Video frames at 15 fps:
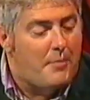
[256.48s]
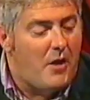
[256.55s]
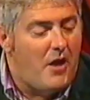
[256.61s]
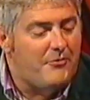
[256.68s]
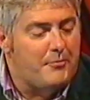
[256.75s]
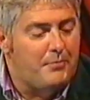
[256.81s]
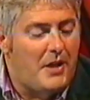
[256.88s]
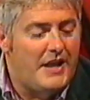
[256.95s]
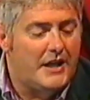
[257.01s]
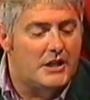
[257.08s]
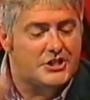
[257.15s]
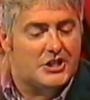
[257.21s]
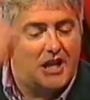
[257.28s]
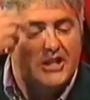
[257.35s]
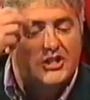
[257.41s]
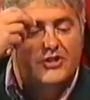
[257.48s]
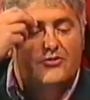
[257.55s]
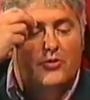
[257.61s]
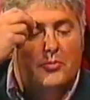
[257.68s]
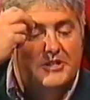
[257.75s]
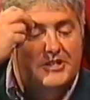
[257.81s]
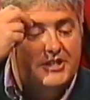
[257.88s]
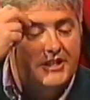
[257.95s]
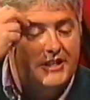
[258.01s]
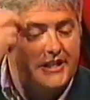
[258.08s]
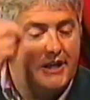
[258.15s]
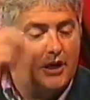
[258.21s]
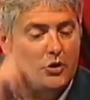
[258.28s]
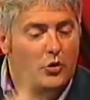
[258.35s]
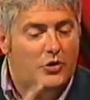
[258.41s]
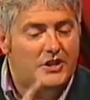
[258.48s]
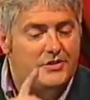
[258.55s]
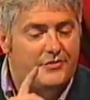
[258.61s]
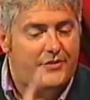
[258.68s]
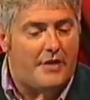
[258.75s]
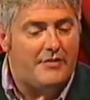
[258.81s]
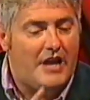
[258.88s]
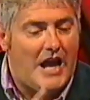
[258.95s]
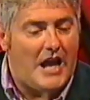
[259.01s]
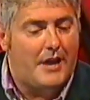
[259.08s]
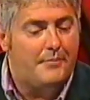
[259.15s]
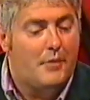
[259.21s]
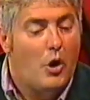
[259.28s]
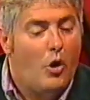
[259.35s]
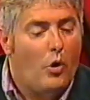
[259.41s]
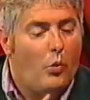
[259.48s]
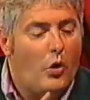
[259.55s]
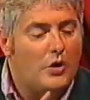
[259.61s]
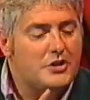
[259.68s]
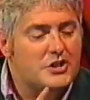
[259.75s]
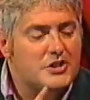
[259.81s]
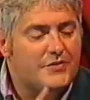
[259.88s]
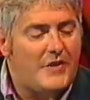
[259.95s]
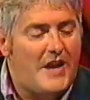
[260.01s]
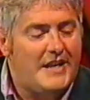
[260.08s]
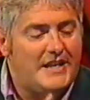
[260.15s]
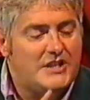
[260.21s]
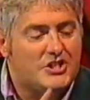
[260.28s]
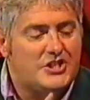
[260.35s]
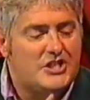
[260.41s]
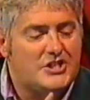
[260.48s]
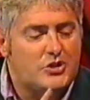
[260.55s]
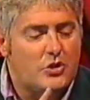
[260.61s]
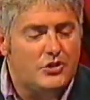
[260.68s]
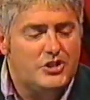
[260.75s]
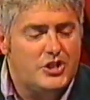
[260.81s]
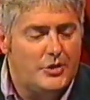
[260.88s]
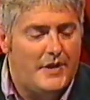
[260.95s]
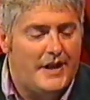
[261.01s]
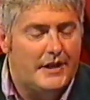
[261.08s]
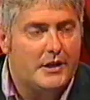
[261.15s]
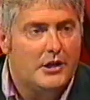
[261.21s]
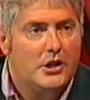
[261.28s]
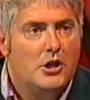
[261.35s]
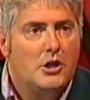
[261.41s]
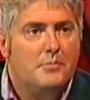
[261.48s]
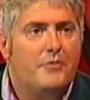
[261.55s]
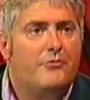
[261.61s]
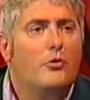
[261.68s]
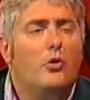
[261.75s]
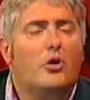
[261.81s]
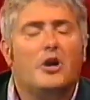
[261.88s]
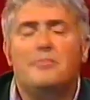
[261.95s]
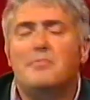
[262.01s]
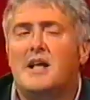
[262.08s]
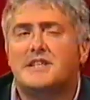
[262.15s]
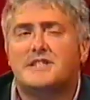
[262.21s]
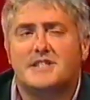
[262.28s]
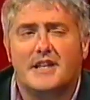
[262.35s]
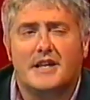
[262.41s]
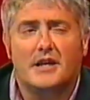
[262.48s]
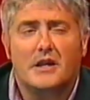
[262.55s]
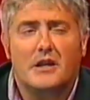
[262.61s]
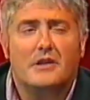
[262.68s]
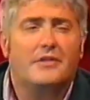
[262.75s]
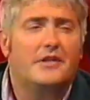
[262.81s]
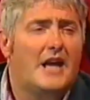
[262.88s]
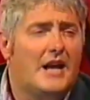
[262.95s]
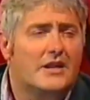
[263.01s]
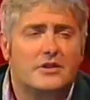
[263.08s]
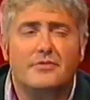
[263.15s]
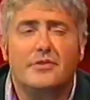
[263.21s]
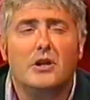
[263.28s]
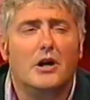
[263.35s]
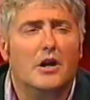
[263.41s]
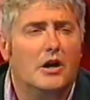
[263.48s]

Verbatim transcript: Apart from playing her selections from his CD, according to Faria Alam, what does Sven insist on doing before commencing the act of